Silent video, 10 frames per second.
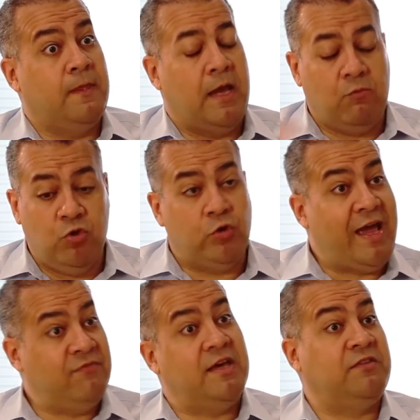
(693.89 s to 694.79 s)
And we don't
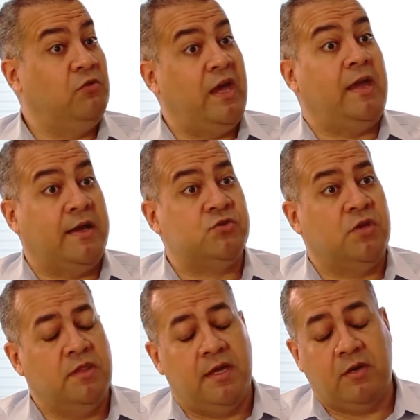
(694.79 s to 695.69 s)
have that today, actually,
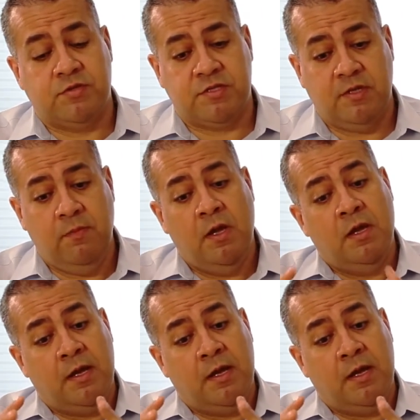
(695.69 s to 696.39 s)
in the ecosystem.